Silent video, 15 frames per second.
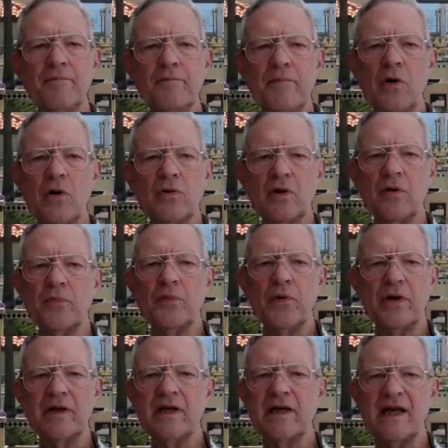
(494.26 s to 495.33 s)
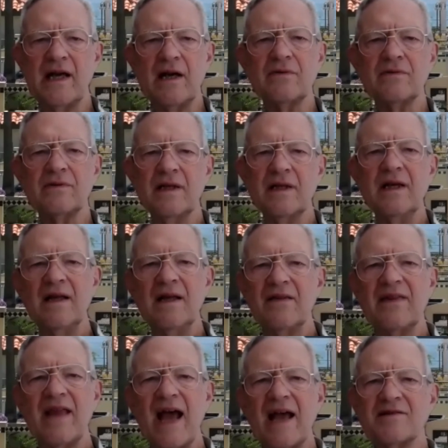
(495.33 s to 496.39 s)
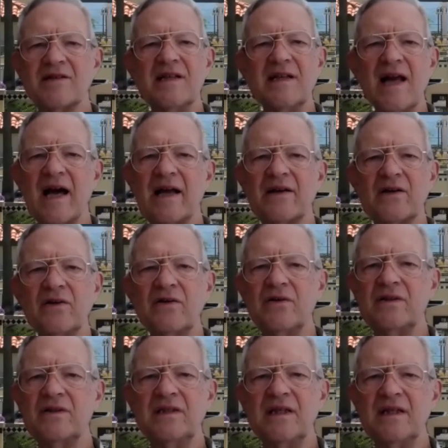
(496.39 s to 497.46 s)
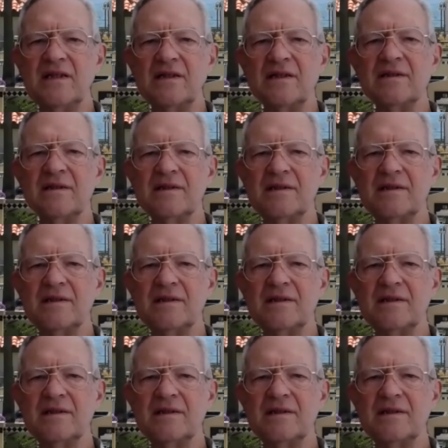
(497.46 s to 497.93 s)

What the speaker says: Bogle pointed out that's not a good deal.